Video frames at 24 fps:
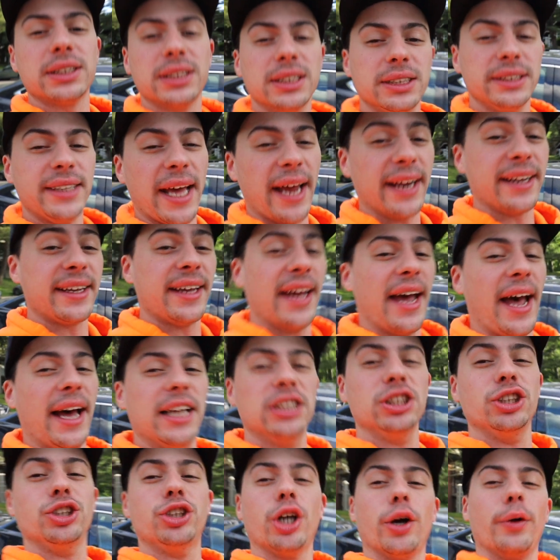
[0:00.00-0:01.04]
the dead
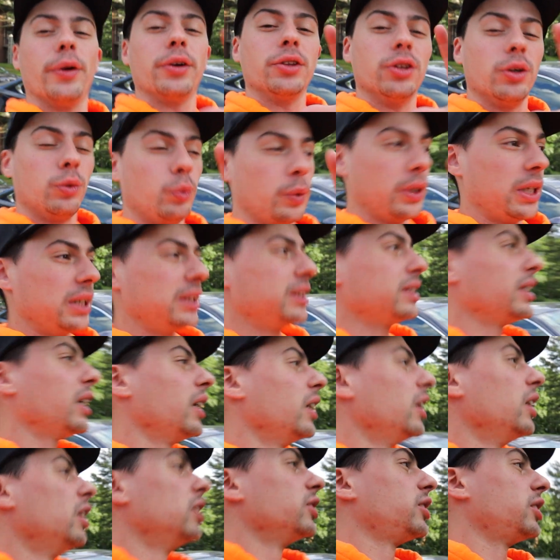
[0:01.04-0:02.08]
cat during the wind.
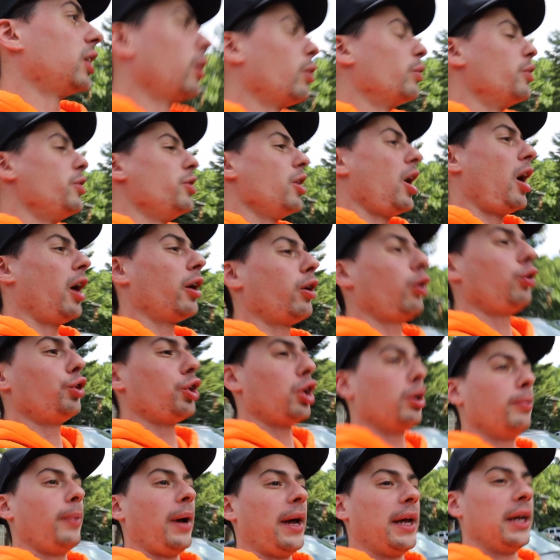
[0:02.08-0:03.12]
So not only
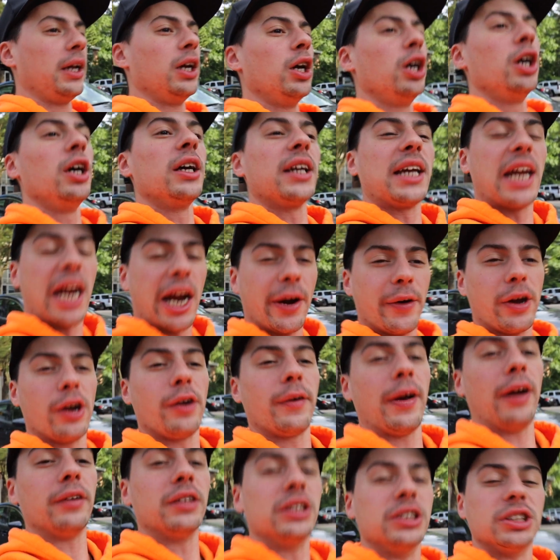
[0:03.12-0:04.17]
am I carrying
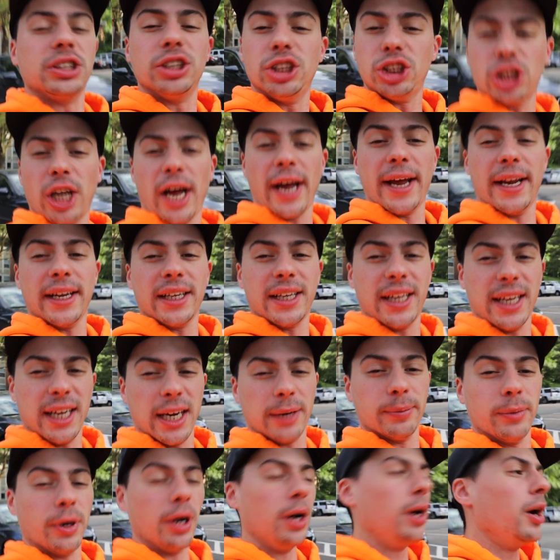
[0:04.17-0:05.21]
around this giant
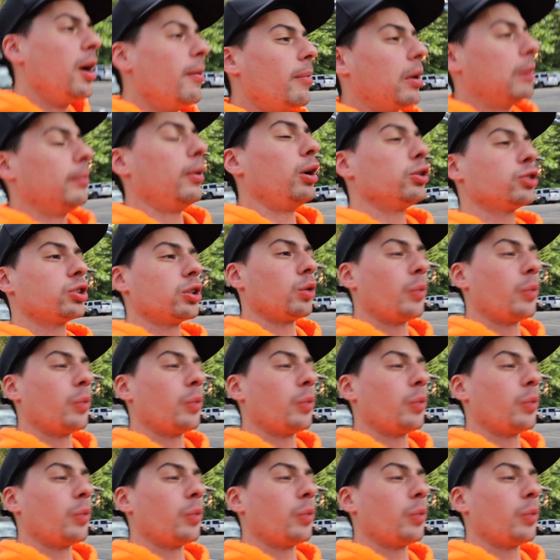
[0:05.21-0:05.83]
camera, but I'm also